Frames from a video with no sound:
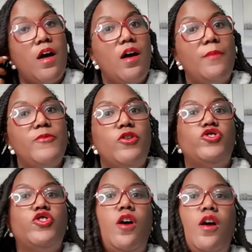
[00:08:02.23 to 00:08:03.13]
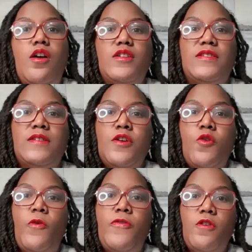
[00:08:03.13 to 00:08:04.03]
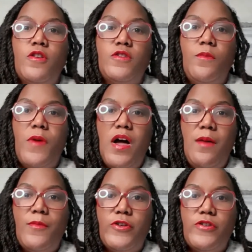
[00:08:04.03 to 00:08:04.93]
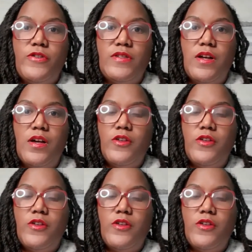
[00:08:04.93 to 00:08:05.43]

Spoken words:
your charts with your thermometers, your